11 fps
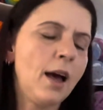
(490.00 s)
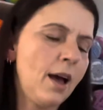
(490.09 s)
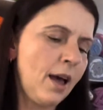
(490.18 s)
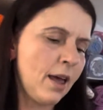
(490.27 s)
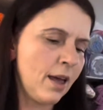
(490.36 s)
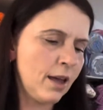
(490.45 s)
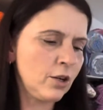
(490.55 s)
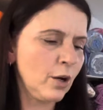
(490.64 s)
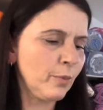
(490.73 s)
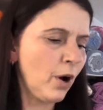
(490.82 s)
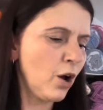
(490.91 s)
And
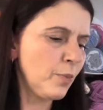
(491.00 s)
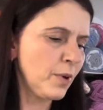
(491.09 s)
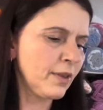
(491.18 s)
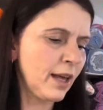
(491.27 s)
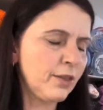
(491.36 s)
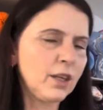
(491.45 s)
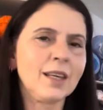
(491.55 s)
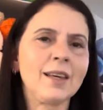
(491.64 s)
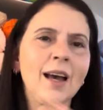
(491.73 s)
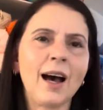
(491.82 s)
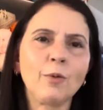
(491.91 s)
I'm hoping that the
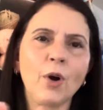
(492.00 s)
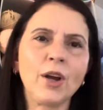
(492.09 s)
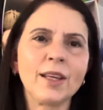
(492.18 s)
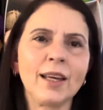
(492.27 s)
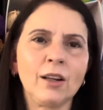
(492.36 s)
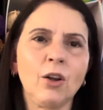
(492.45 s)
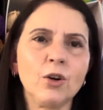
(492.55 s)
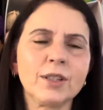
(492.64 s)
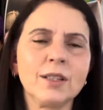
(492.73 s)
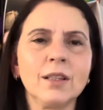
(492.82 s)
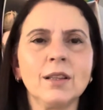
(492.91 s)
yarn won't get
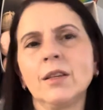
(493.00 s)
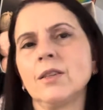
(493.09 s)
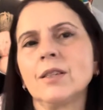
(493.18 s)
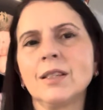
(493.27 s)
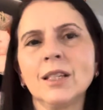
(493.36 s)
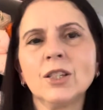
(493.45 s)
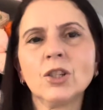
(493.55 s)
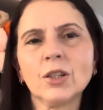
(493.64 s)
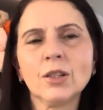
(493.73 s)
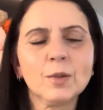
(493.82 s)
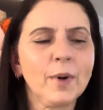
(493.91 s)
lost in the
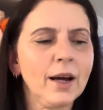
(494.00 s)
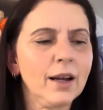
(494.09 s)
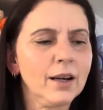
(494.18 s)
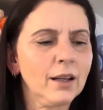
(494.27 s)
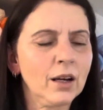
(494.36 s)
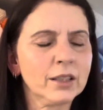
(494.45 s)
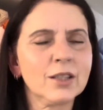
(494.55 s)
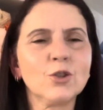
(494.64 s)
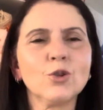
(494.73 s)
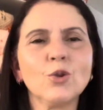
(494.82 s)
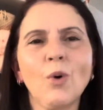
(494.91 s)
stitches, but I
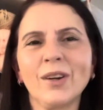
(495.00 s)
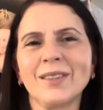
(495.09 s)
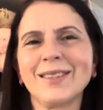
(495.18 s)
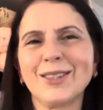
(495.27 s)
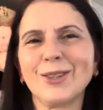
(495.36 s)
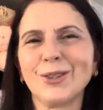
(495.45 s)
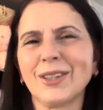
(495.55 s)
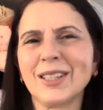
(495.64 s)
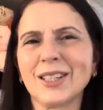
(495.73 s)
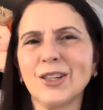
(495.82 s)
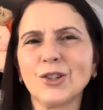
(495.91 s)
still want to
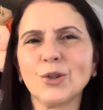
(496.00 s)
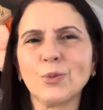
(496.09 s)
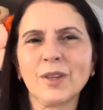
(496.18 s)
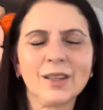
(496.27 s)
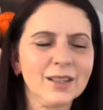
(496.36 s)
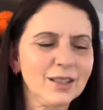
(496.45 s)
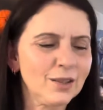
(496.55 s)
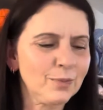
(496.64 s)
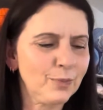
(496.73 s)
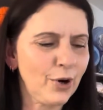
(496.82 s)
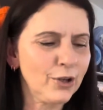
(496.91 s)
continue with this
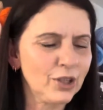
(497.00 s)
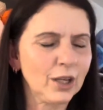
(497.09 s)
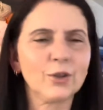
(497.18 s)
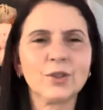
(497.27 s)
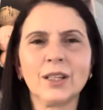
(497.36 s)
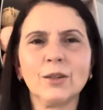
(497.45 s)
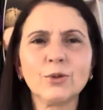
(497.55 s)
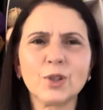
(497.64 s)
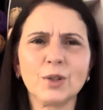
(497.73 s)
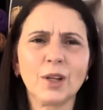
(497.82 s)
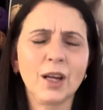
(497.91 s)
project because it
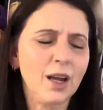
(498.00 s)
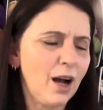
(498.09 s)
looks,